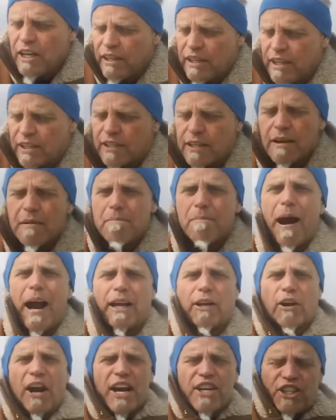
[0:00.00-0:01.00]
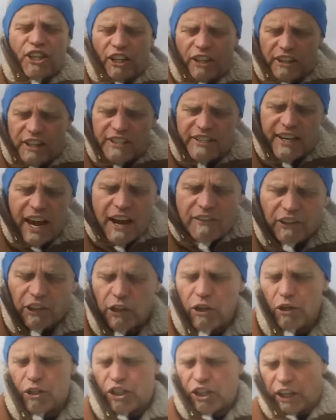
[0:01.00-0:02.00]
This migration, this
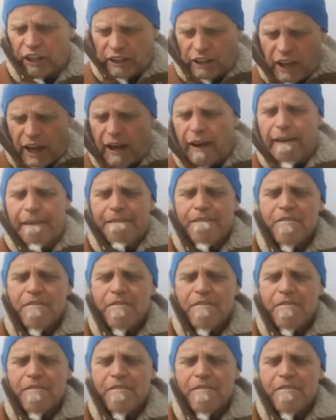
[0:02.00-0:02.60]
evolution, the